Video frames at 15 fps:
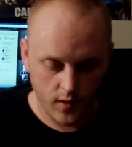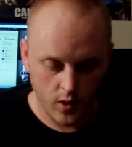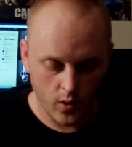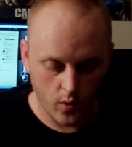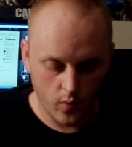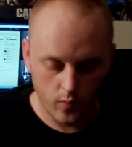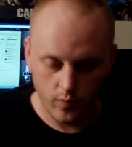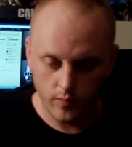
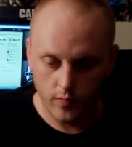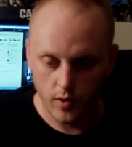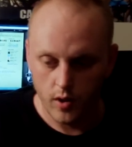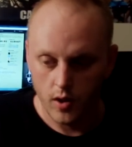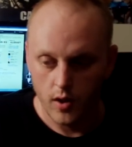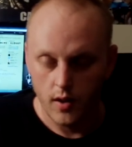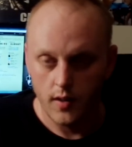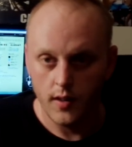you know,
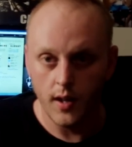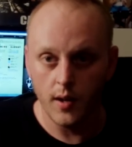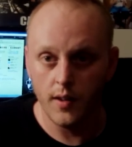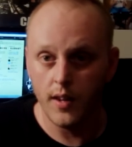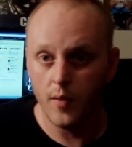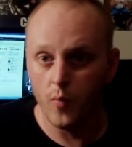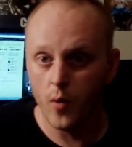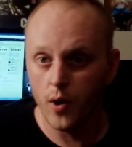
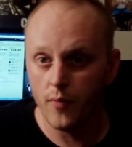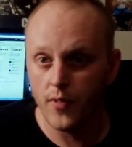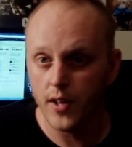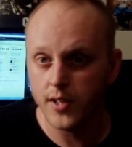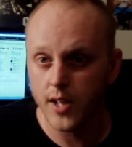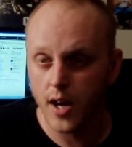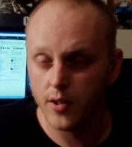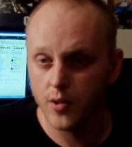then what if
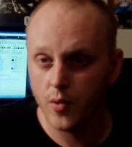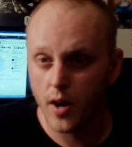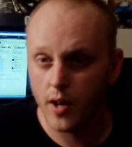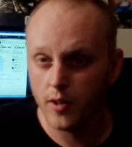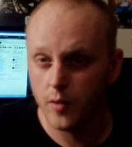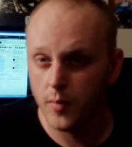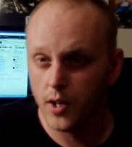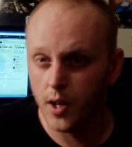they shout you
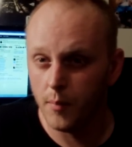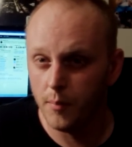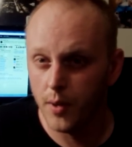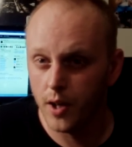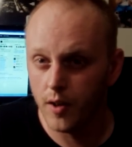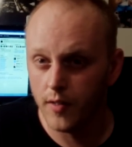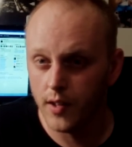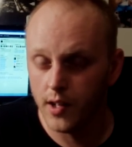out and you become
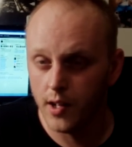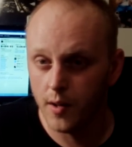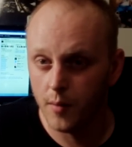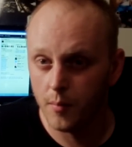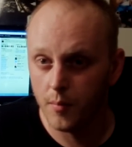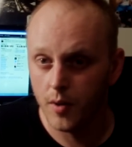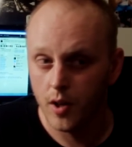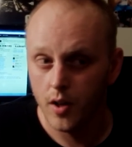bigger than
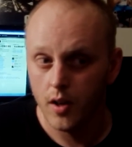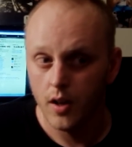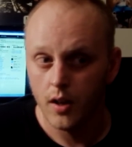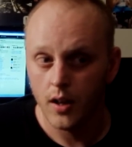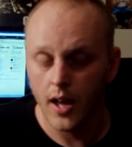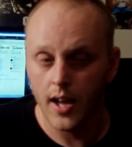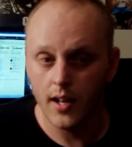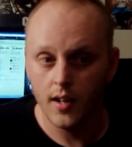them?
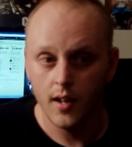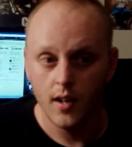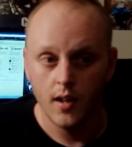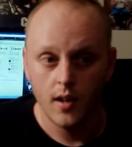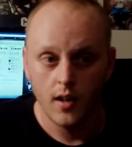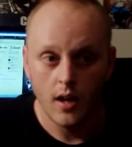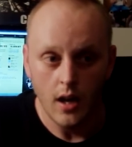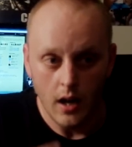Like,
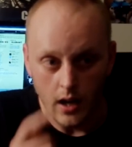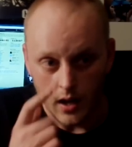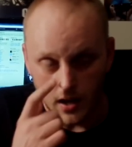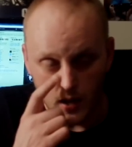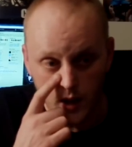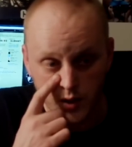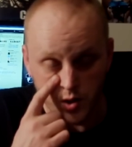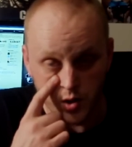
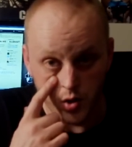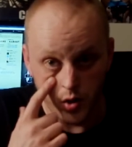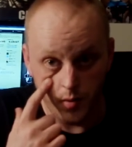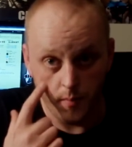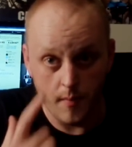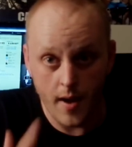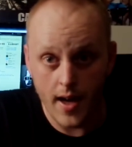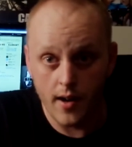it
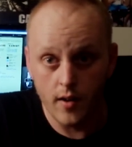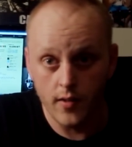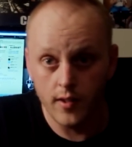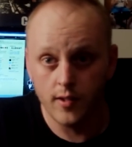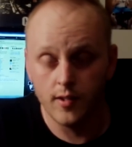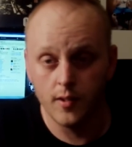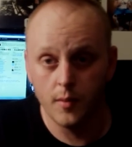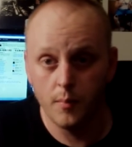shouldn't matter.
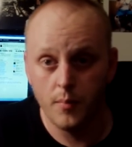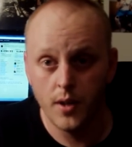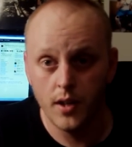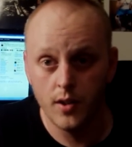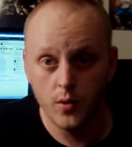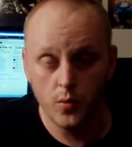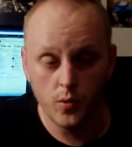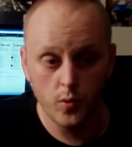This is a
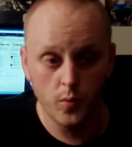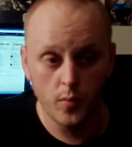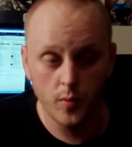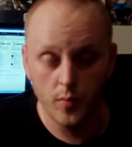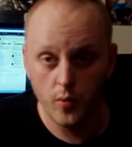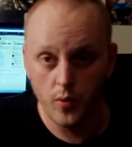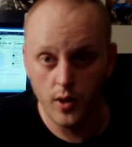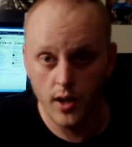big YouTube
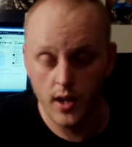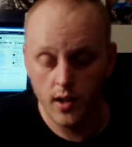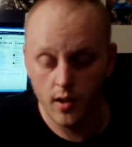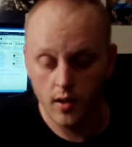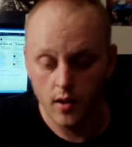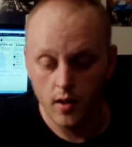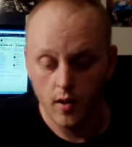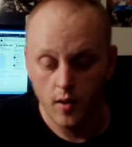community,
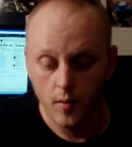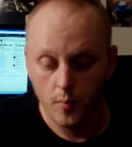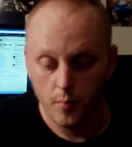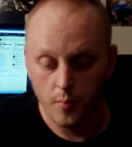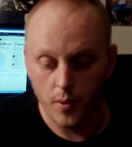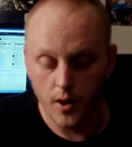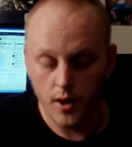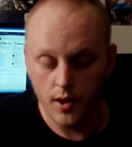
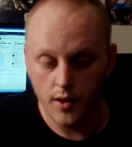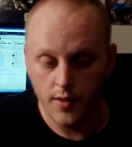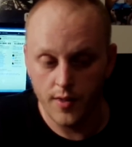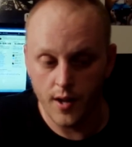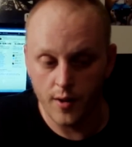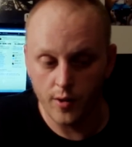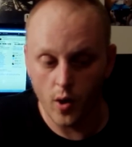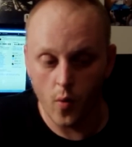but
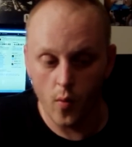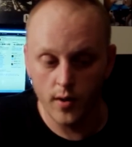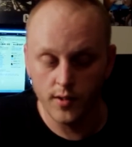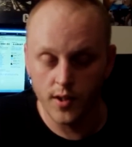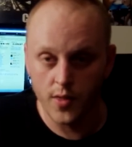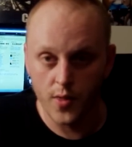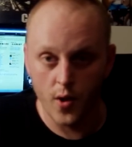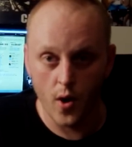there's
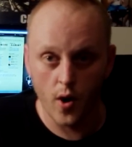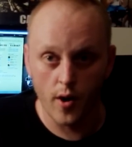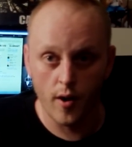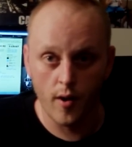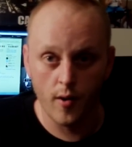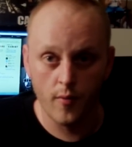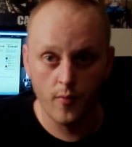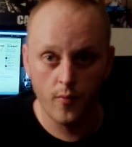always the thought
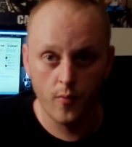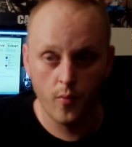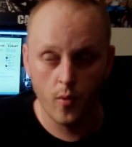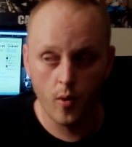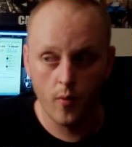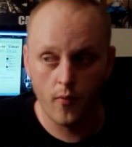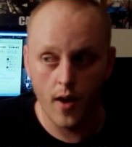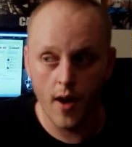of,
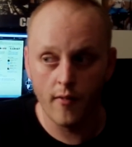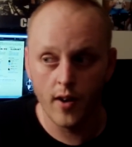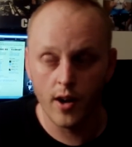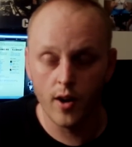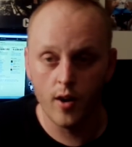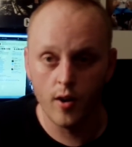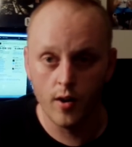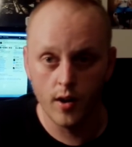well, if I've
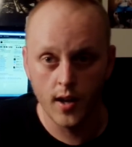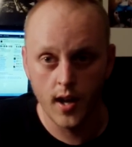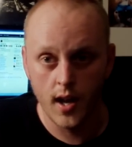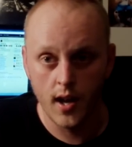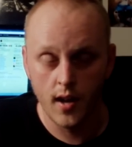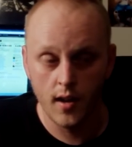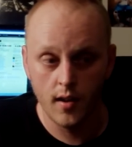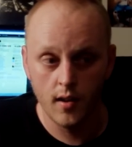got
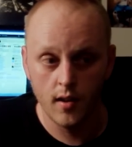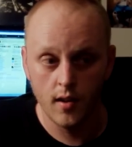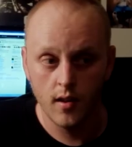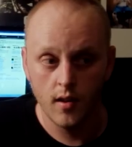100K,